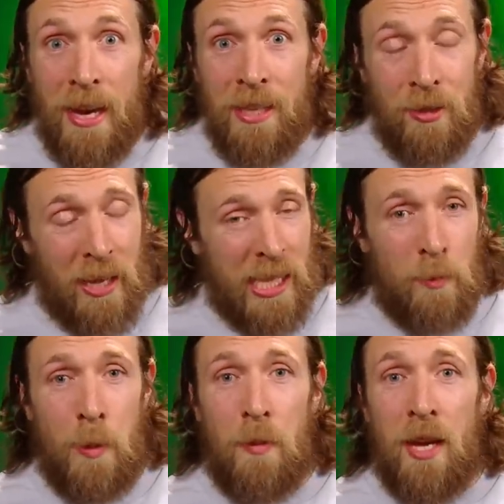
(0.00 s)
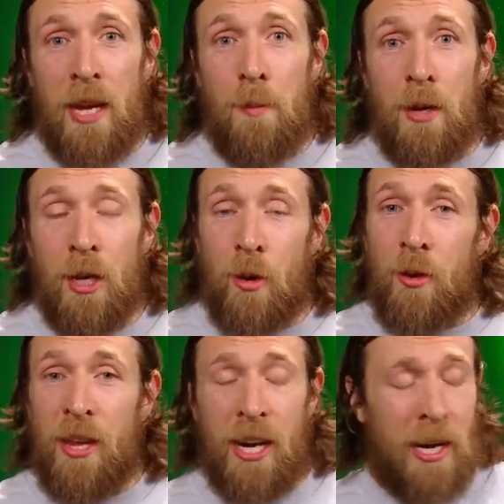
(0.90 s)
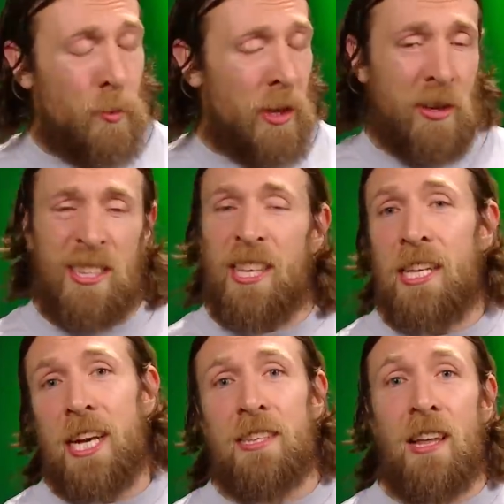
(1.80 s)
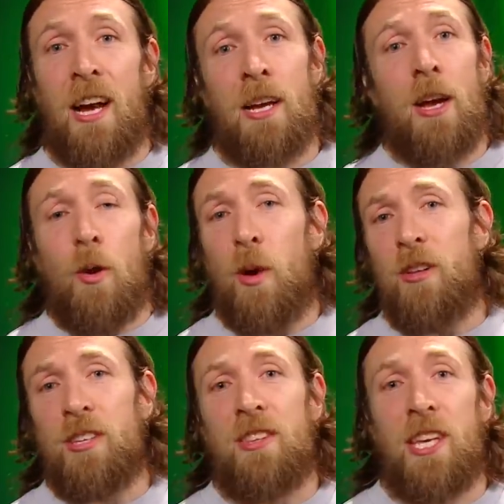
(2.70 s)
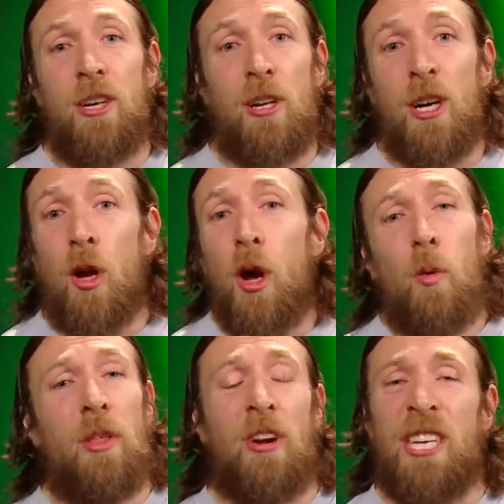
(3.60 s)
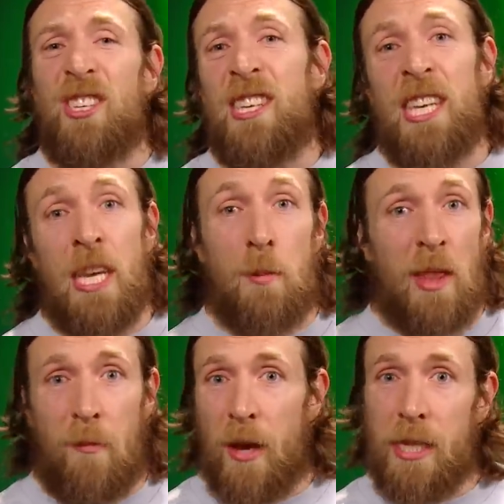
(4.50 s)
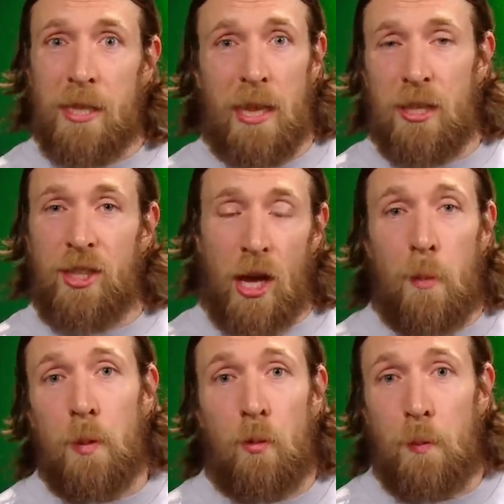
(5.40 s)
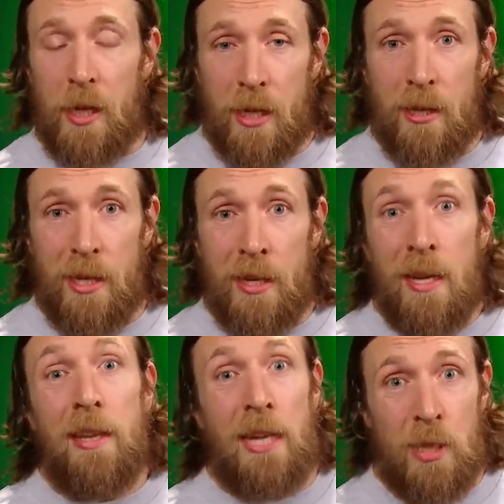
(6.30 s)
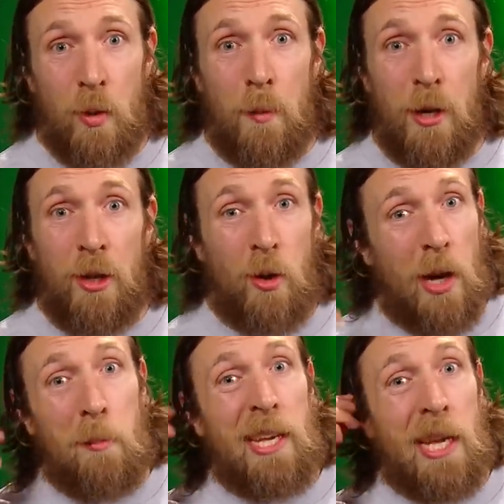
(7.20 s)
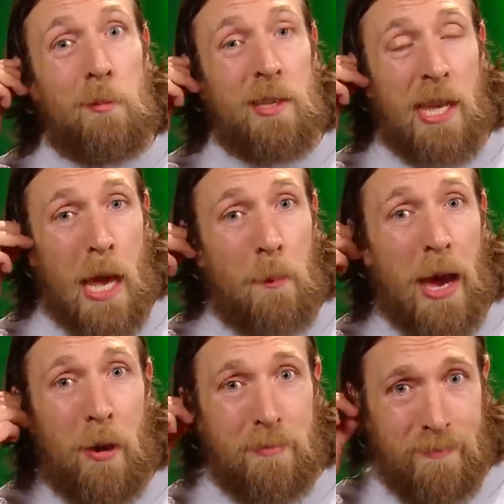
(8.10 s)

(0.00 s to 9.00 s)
And so that's my plan. I'm going to go in there, and whether it's the yes lock, whether it's the heel hook, whether I just knee him in the face and then stomp him repeatedly, that's what I'm going to do, and I'm going to get him to tap out.